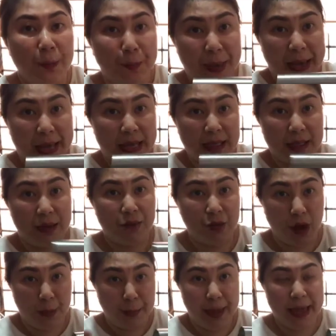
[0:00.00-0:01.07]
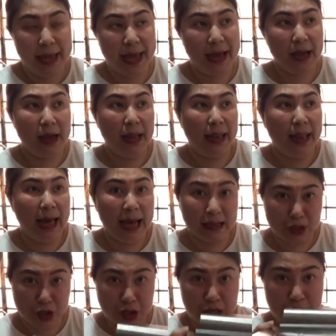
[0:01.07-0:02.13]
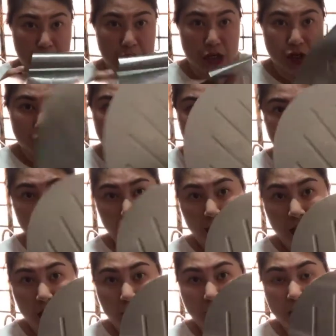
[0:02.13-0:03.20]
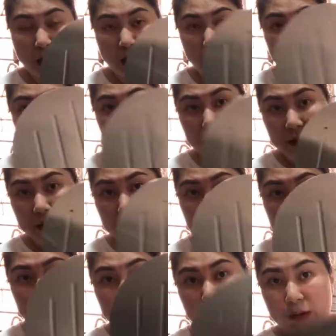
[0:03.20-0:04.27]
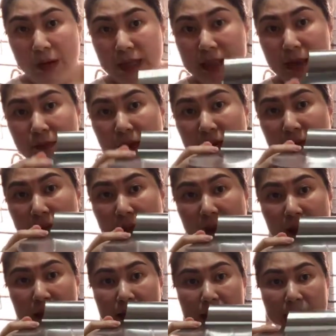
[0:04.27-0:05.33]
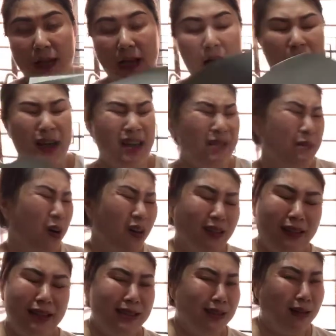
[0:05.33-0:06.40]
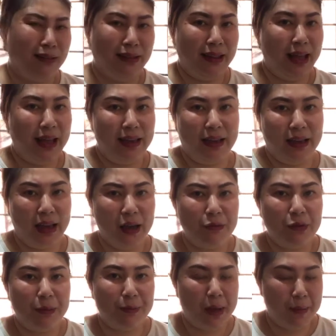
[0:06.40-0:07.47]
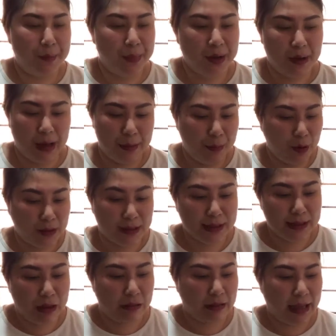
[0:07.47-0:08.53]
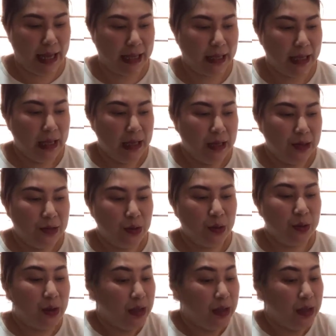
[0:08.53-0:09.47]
base if you are baking a large quiche. Okay? You need something like this. I bought this online. I can't remember. I bought this online. So